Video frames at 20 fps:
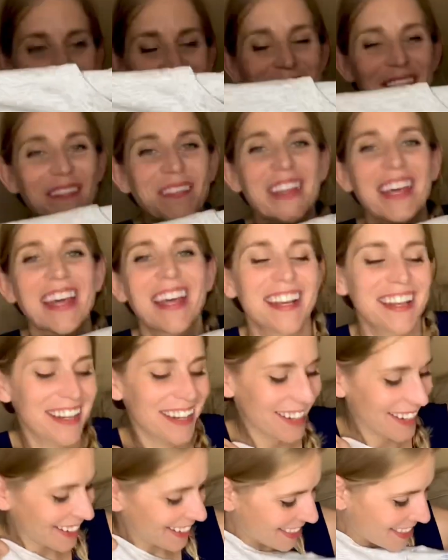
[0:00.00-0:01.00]
item that
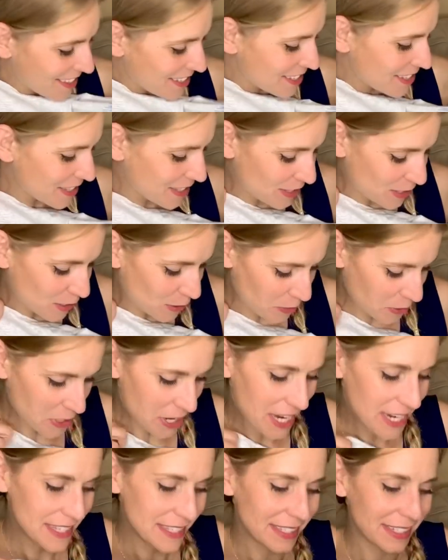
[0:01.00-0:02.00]
the super
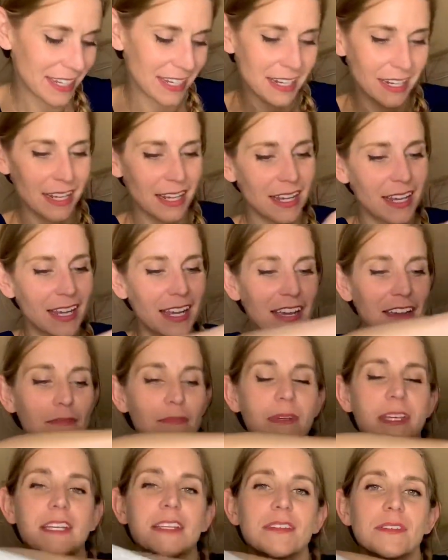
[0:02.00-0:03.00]
nice lady gave
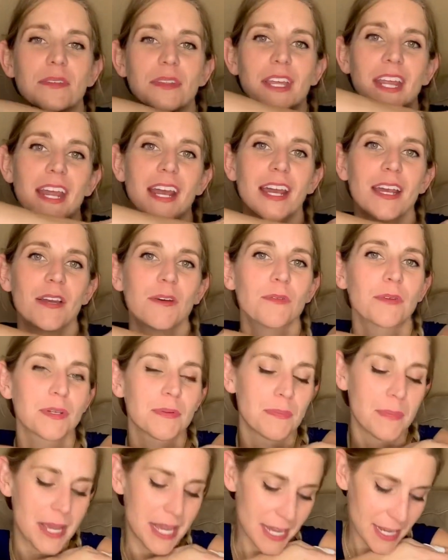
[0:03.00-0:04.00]
me so that I
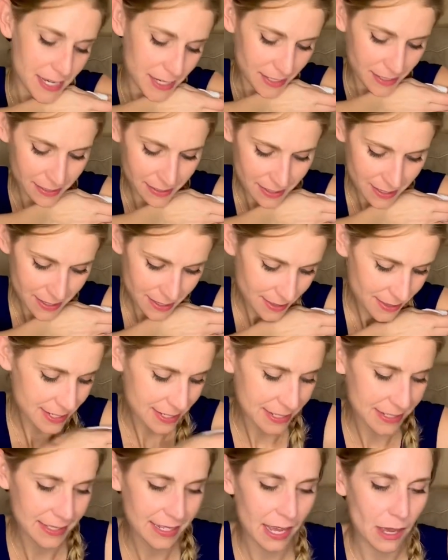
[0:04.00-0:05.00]
would make the
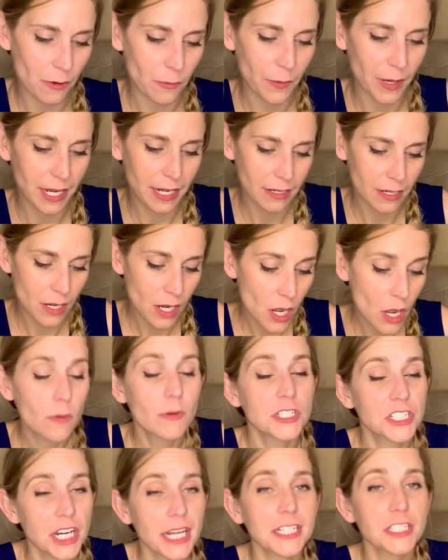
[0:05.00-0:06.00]
discount weight,
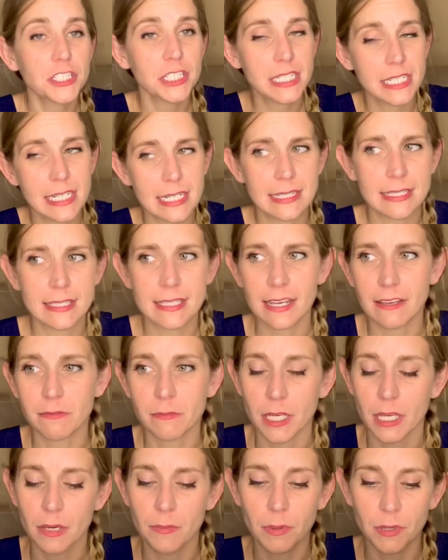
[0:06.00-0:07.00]
which actually did save
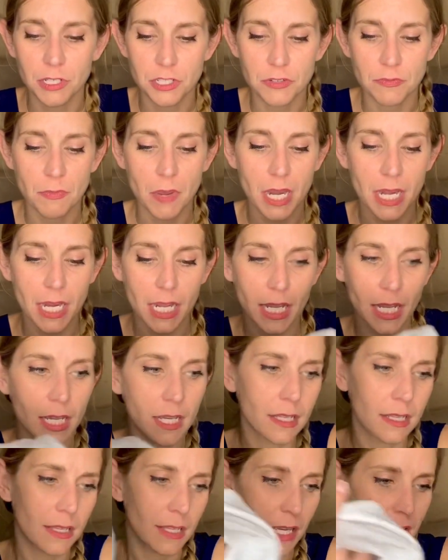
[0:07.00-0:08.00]
me a bunch of money.
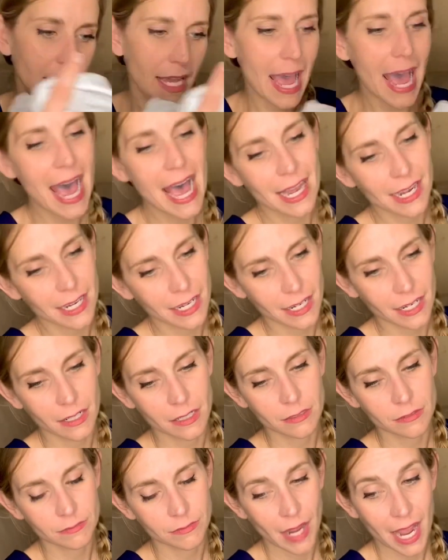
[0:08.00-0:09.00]
Like
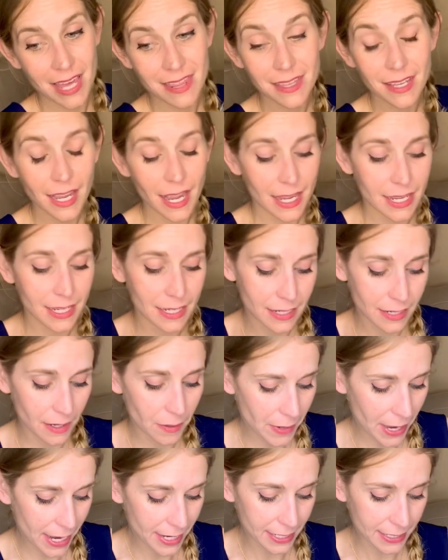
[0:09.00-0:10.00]
adding, I think I ended
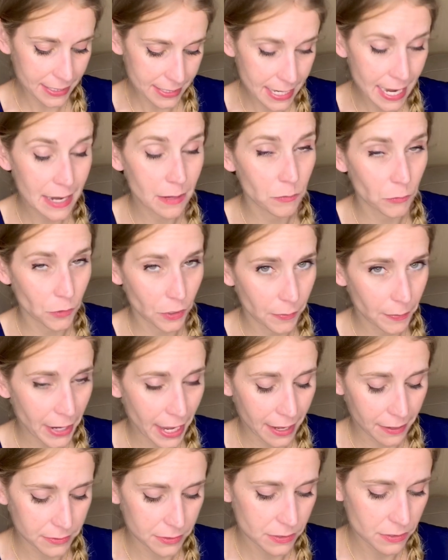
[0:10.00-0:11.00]
up adding ten more
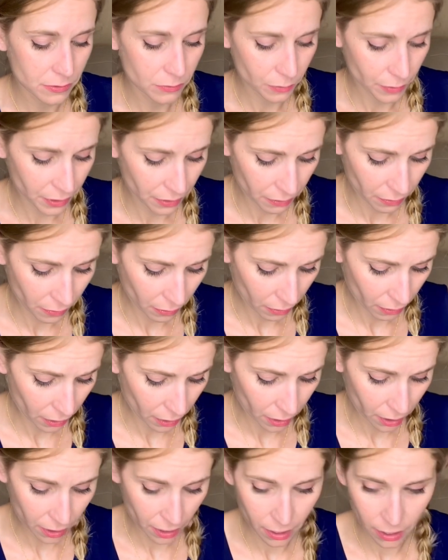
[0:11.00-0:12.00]
pounds with
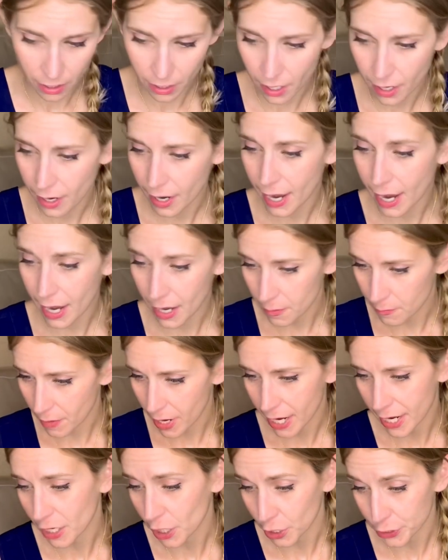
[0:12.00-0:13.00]
her and
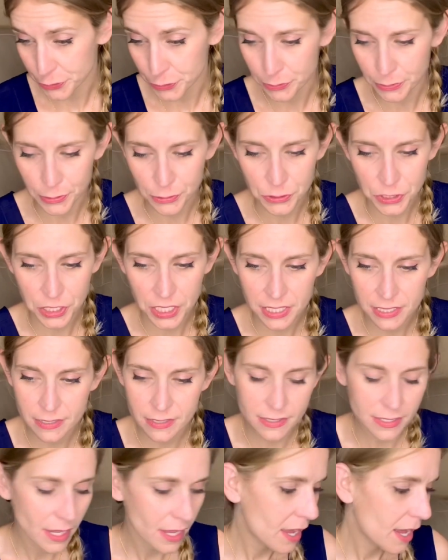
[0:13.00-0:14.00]
my
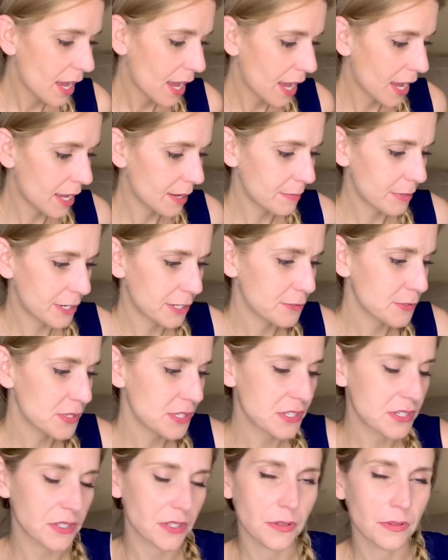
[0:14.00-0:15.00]
contributions. Um, and it was
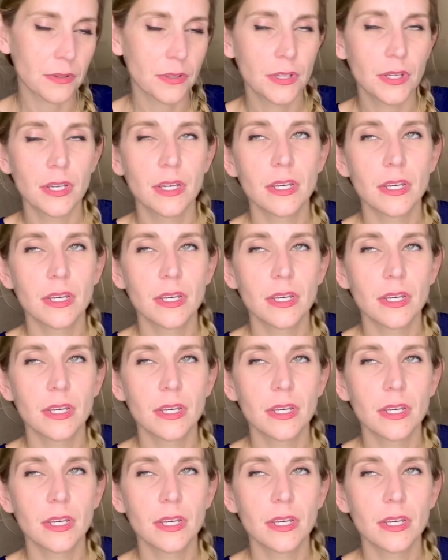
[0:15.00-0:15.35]
still